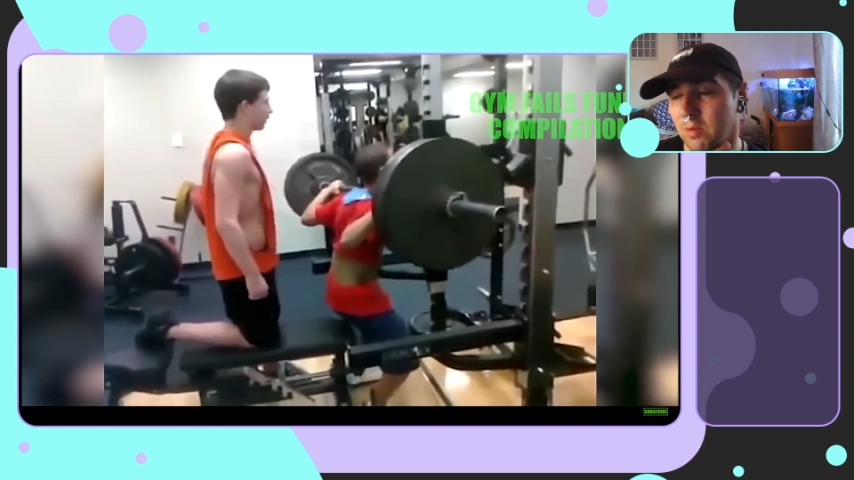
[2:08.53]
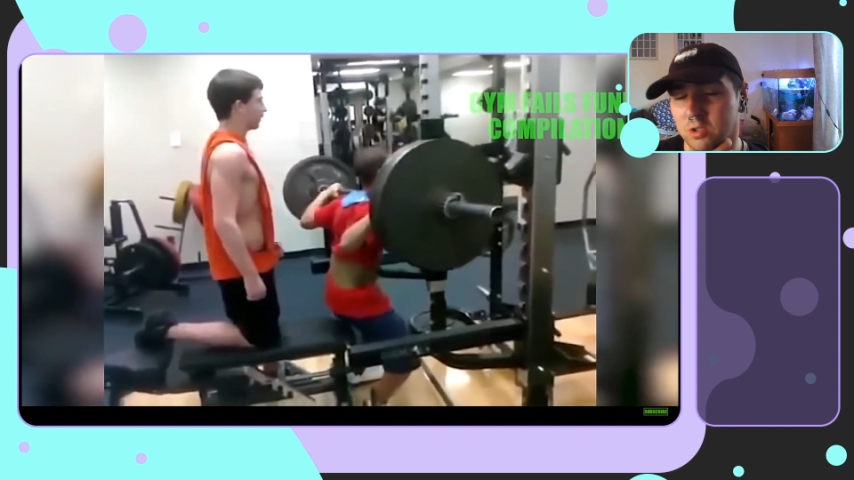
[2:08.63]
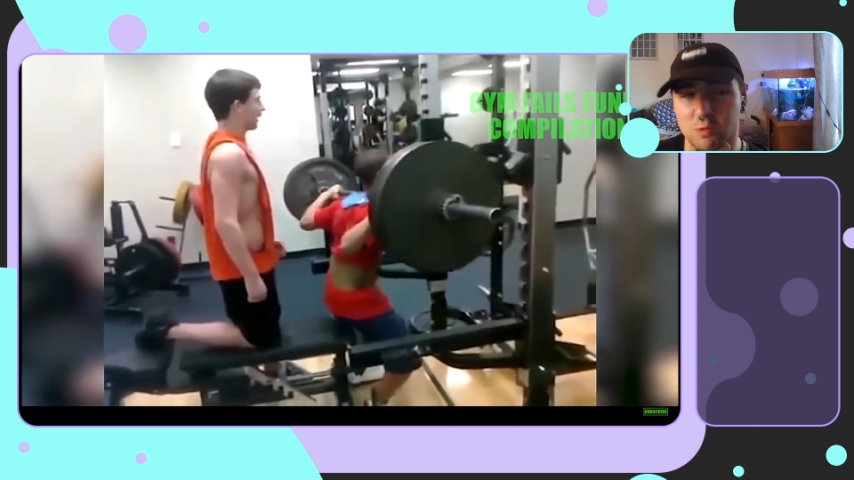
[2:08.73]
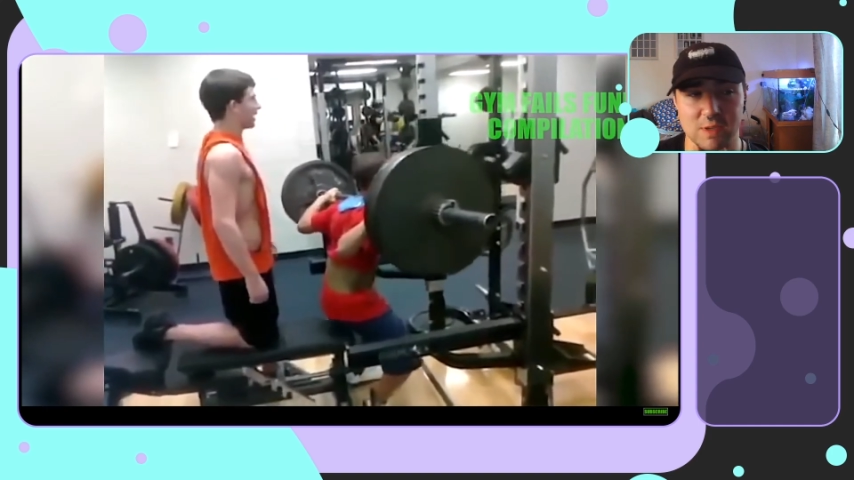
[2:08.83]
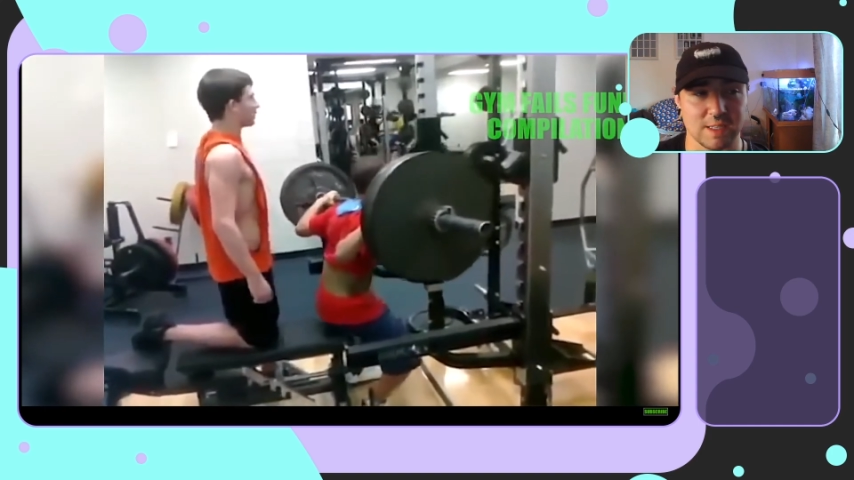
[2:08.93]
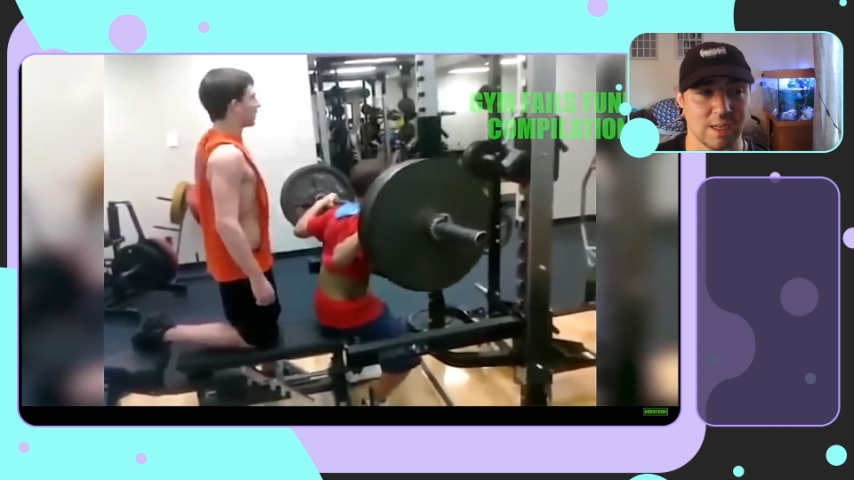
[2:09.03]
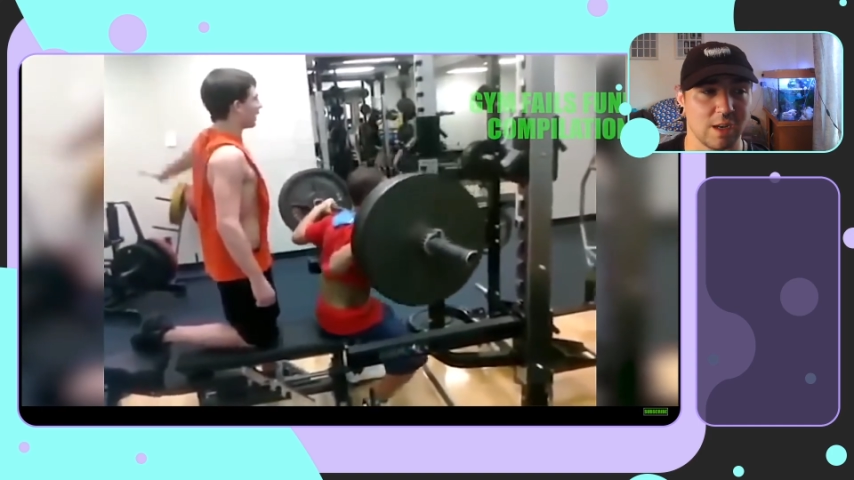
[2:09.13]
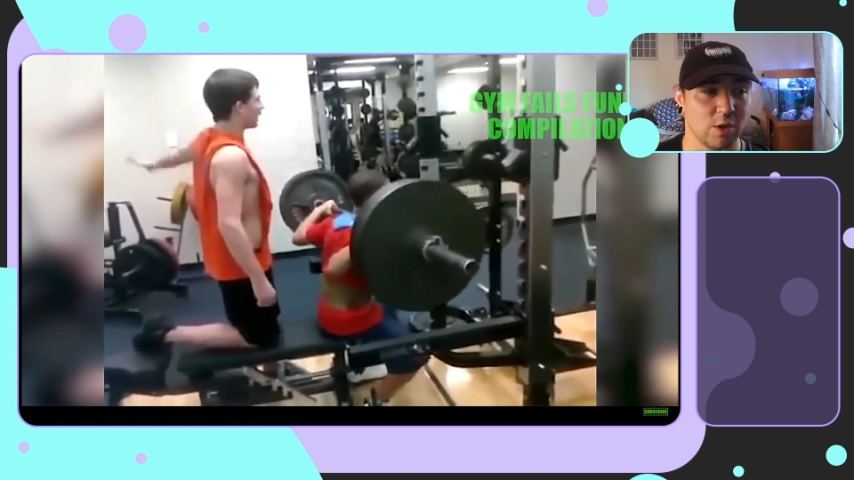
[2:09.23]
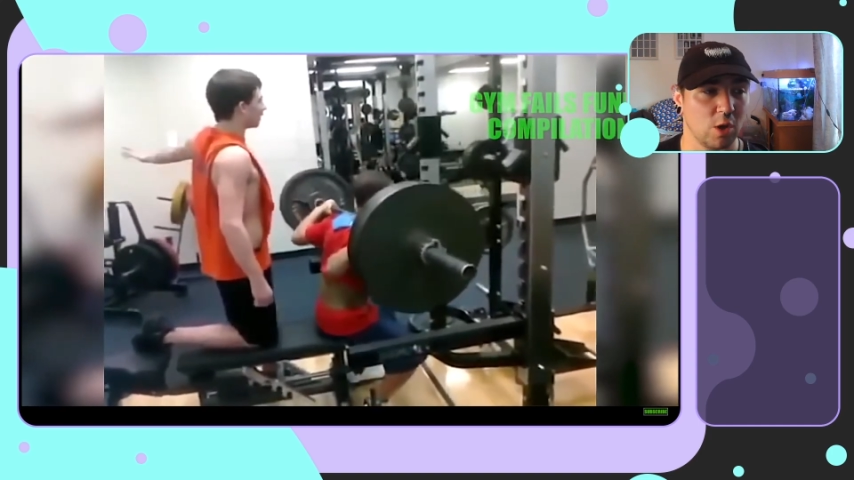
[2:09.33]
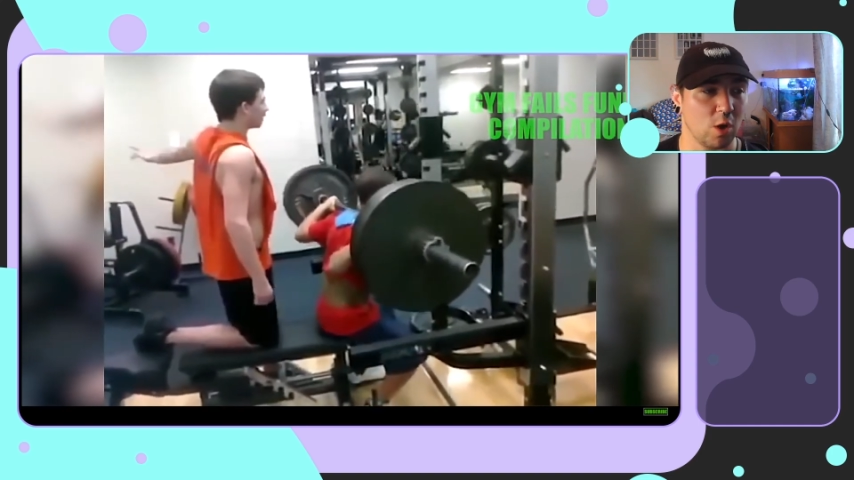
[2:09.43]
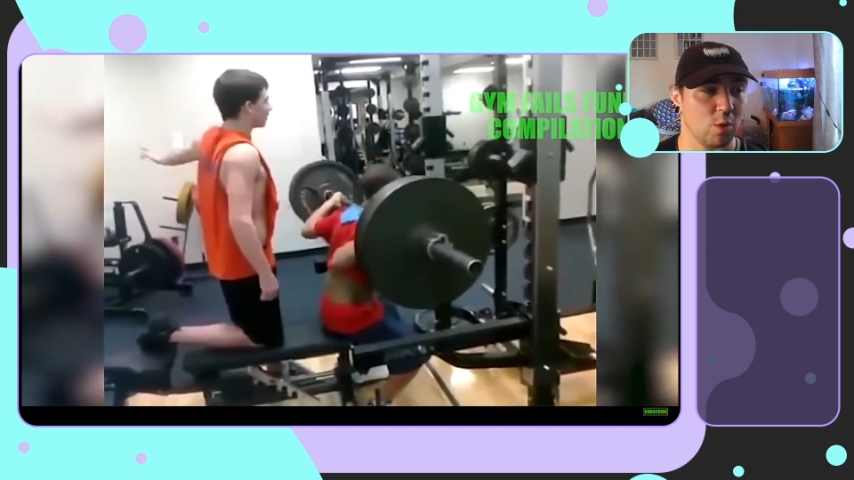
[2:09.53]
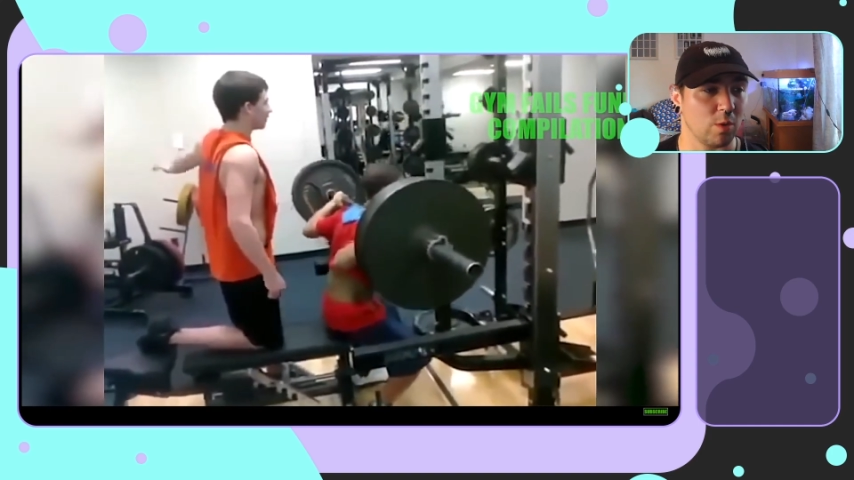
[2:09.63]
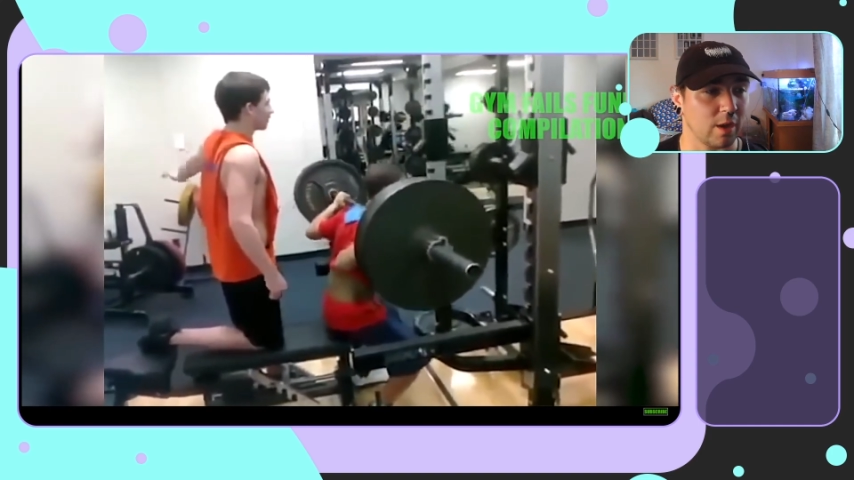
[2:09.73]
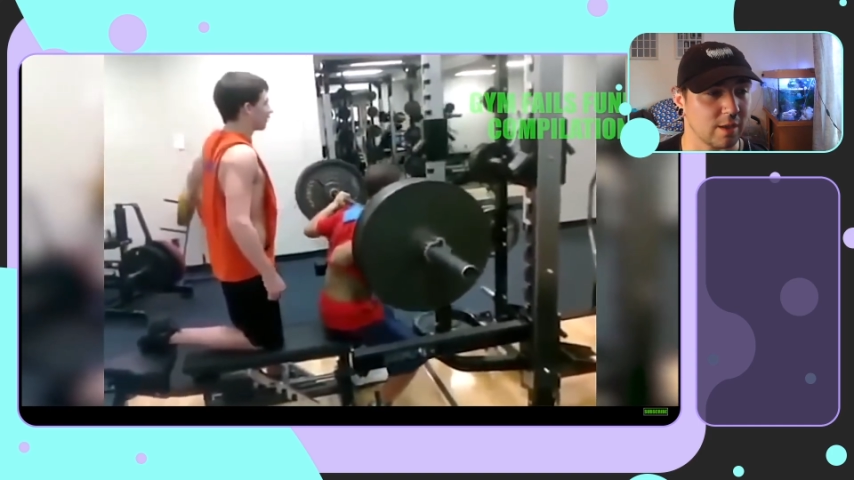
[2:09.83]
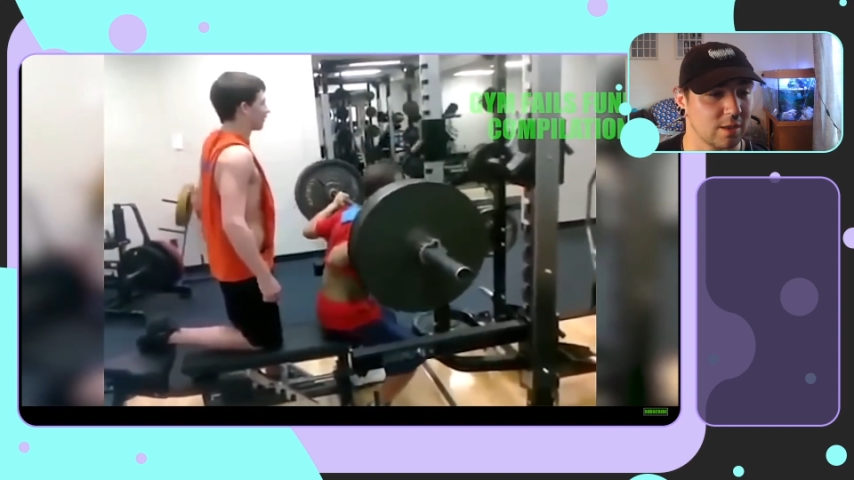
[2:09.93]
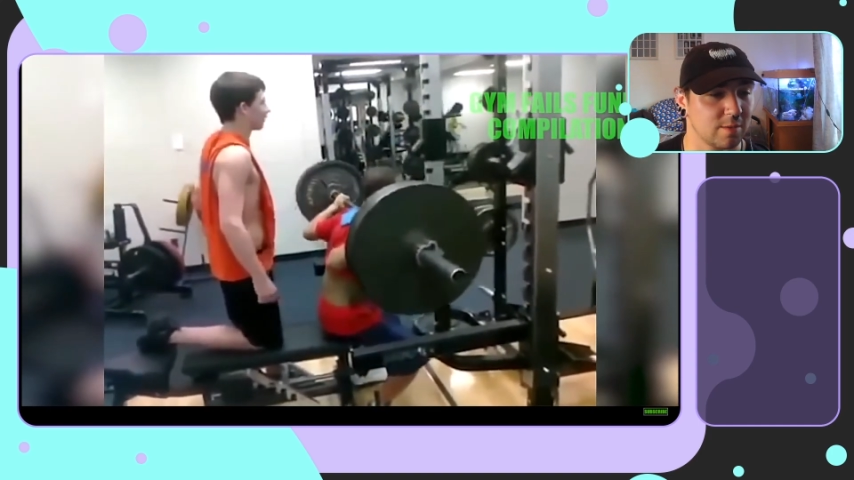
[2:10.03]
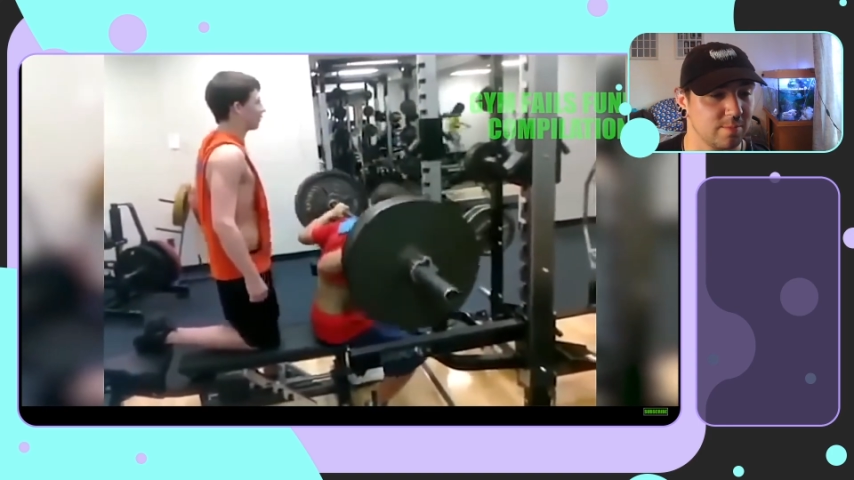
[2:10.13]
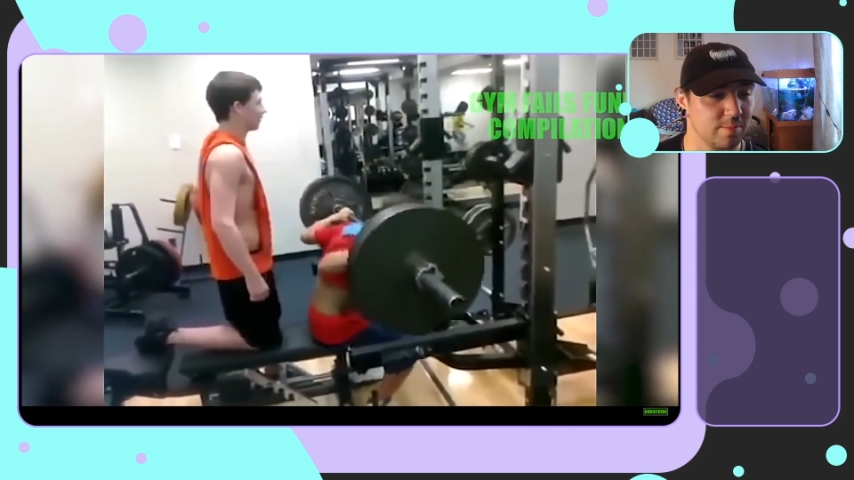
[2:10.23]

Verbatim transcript: I'm assuming he's had no, like,